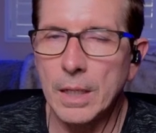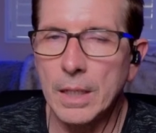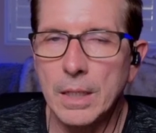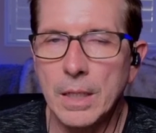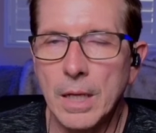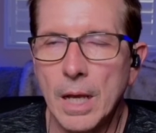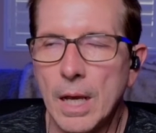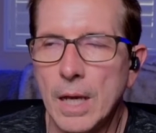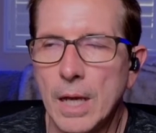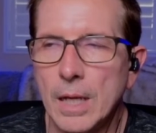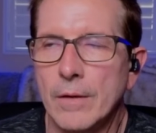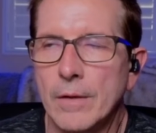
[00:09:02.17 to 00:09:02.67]

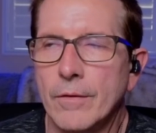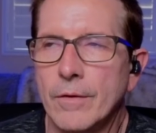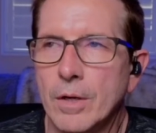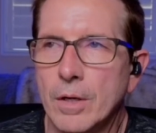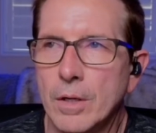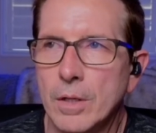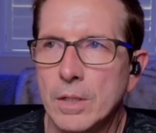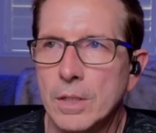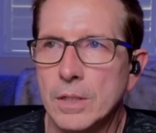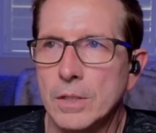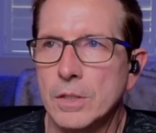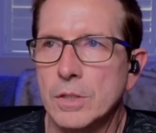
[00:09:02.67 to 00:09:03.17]
kind of
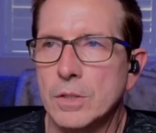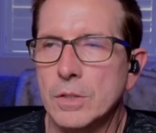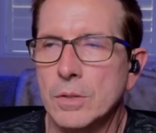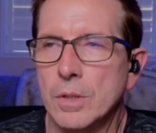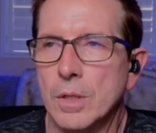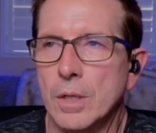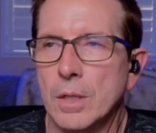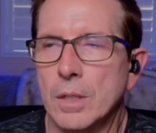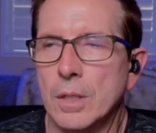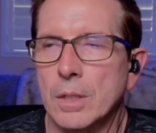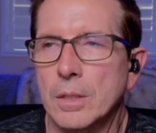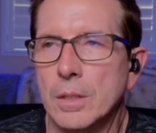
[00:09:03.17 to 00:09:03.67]

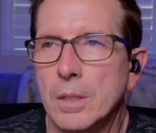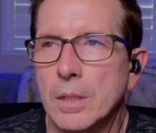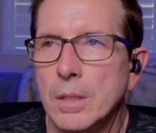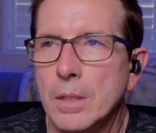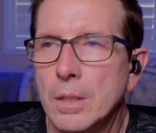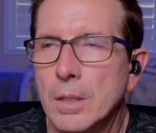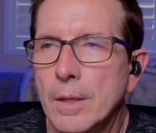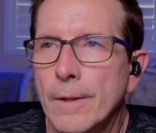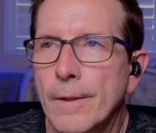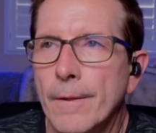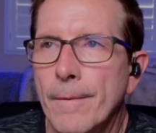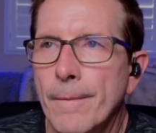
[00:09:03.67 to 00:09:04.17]
construct
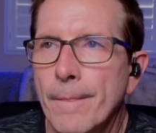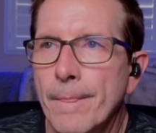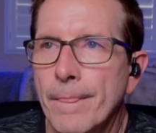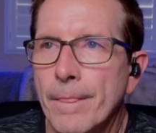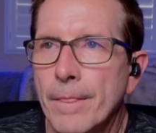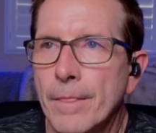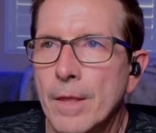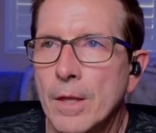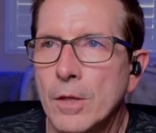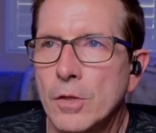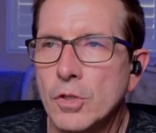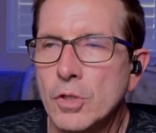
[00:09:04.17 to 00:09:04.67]

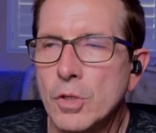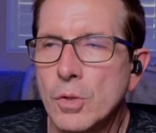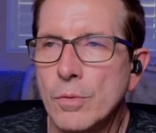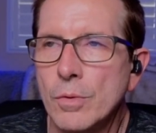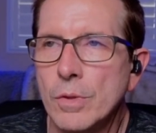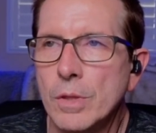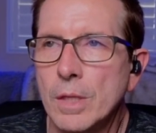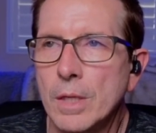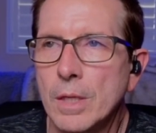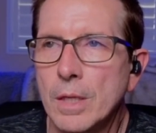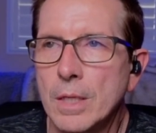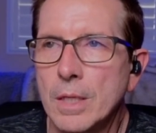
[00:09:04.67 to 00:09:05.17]
that you
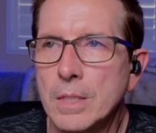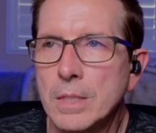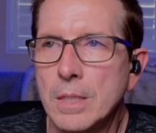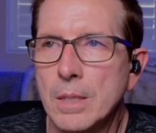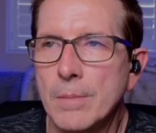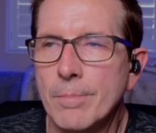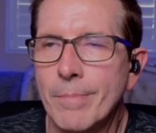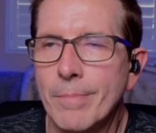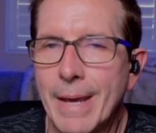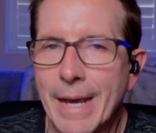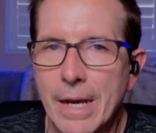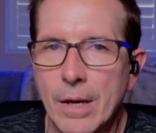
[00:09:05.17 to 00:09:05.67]
think is
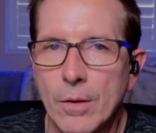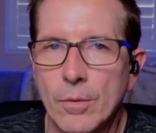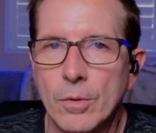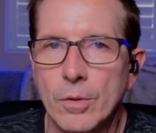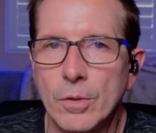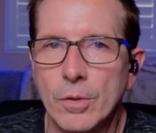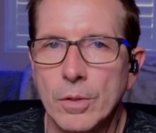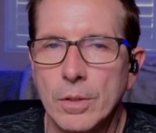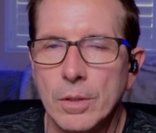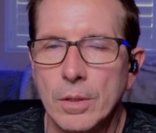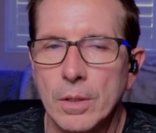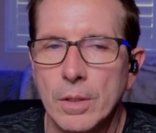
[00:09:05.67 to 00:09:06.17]

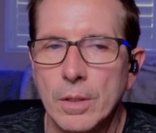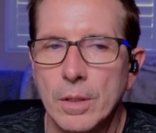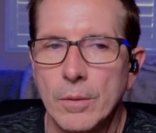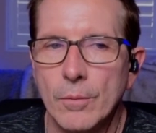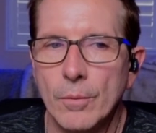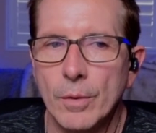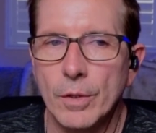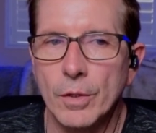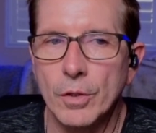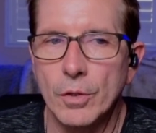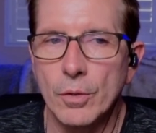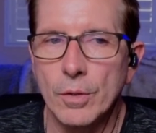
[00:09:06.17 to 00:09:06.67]
empowered
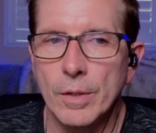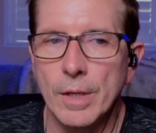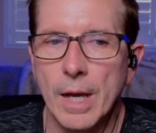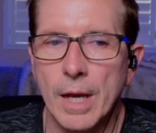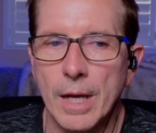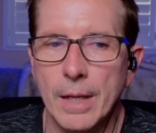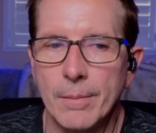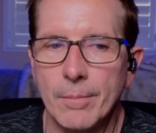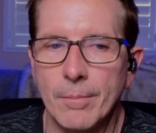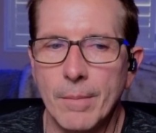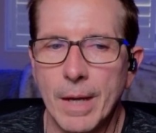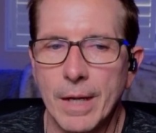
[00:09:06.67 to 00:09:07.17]
when you're
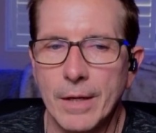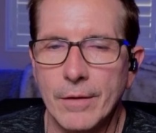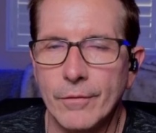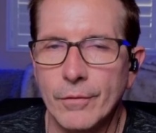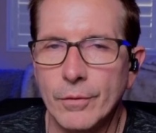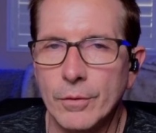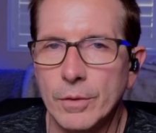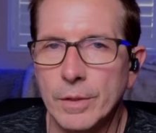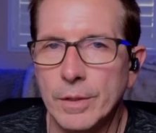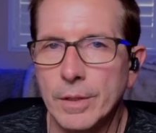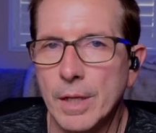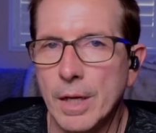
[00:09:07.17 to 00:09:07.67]
not
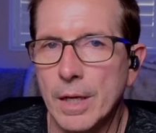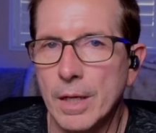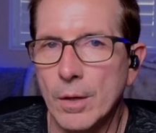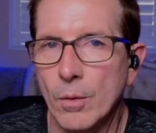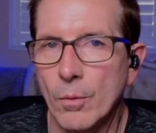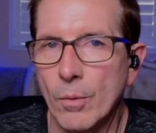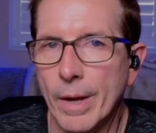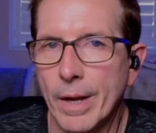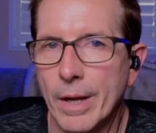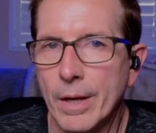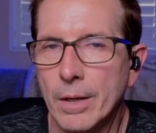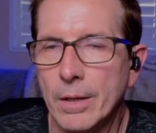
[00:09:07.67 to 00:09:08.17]
mindful and not
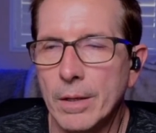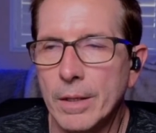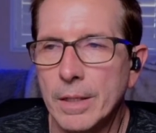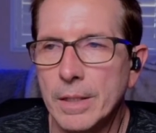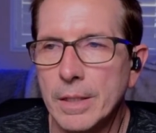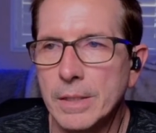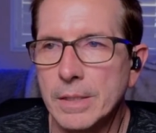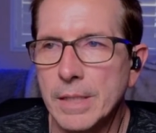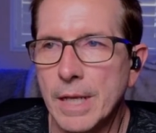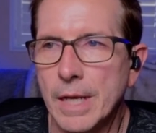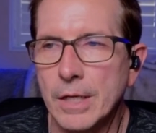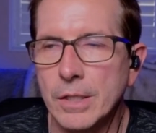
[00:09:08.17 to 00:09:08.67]
aware
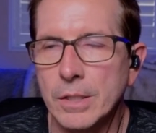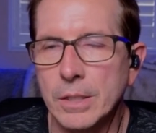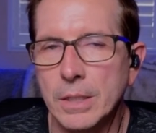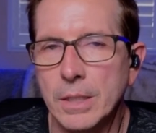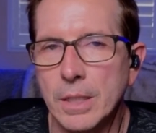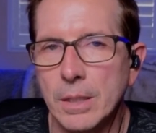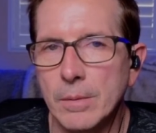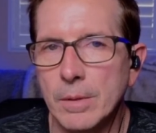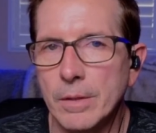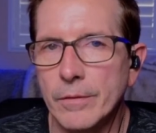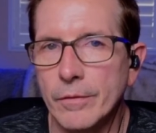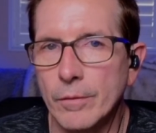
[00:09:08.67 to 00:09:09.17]
is actually
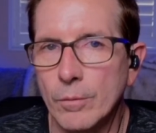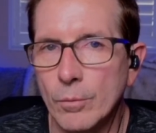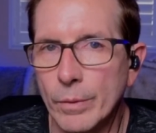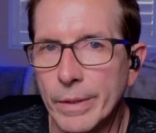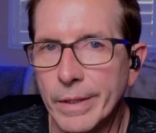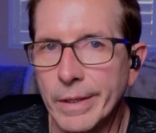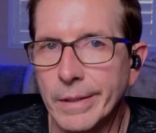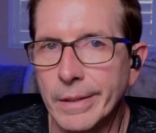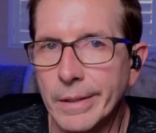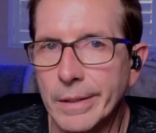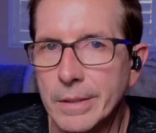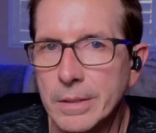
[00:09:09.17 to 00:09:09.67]
coming from
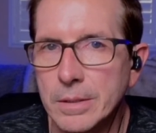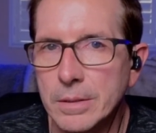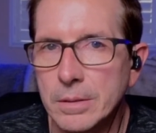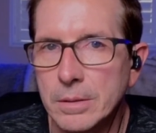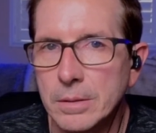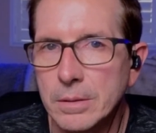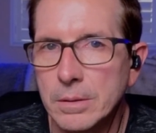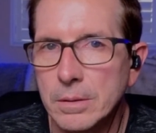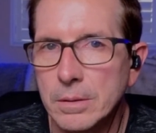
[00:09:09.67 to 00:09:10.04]
weakness.